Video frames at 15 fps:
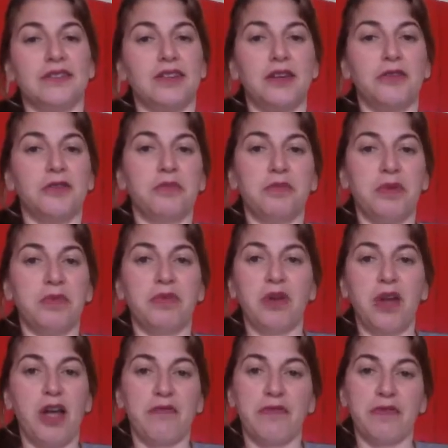A lot of people
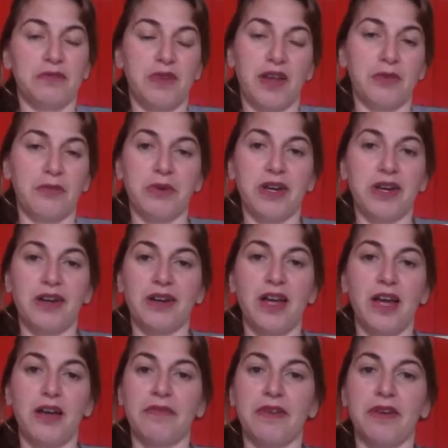have, I read and
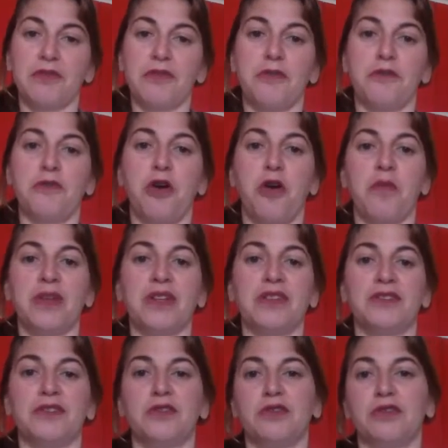have a lot of
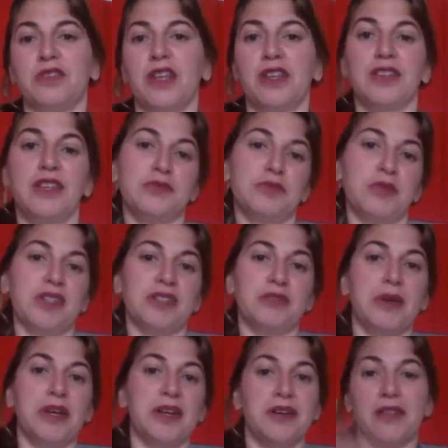comments that this one is
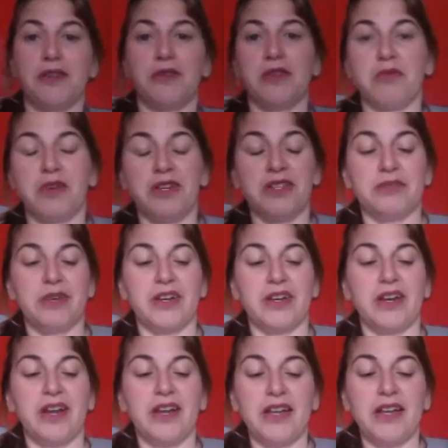better, the other one is better.
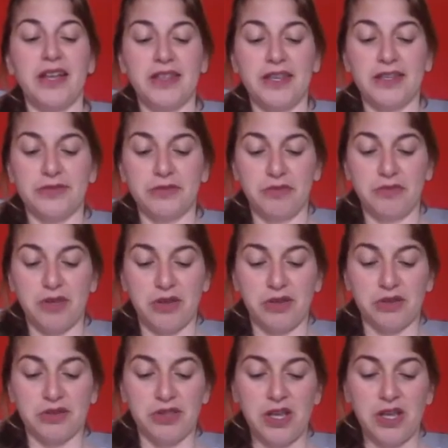I like this one because